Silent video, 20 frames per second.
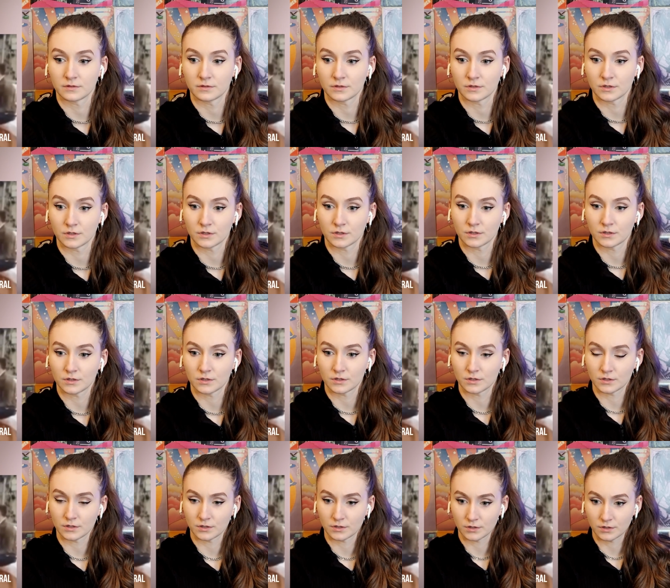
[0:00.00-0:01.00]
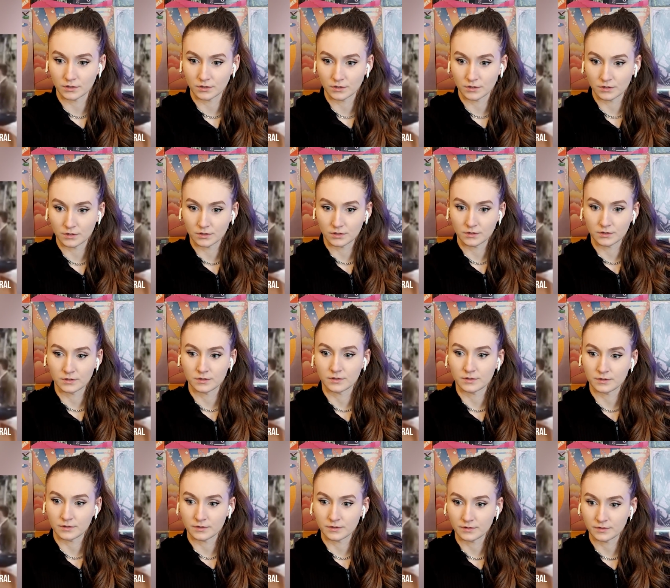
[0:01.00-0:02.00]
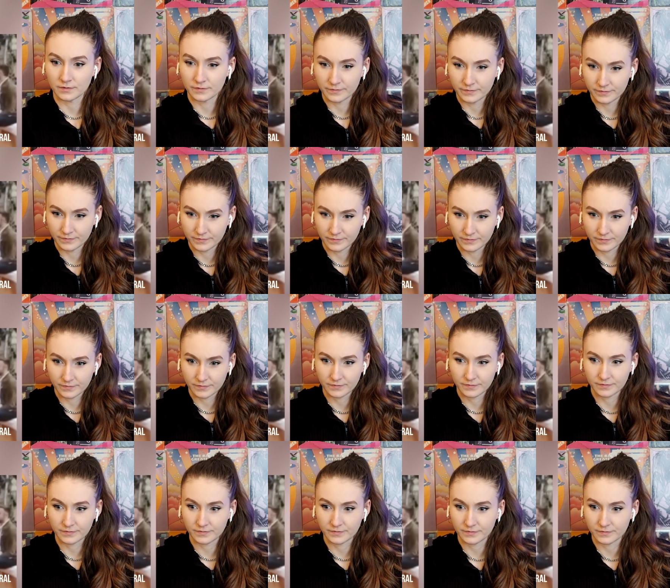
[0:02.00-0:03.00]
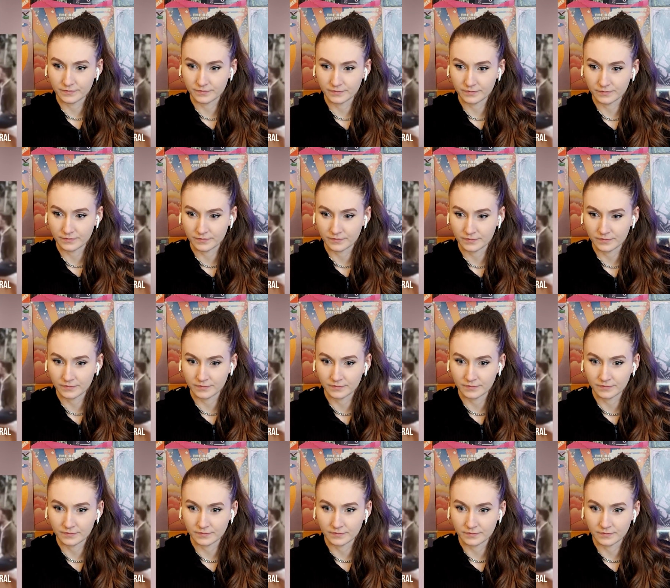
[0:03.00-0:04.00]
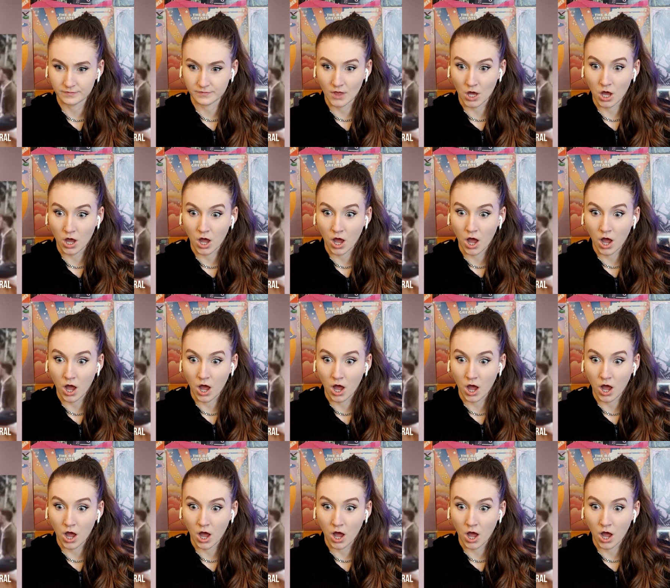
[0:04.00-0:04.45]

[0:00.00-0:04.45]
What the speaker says: Nobody speaks.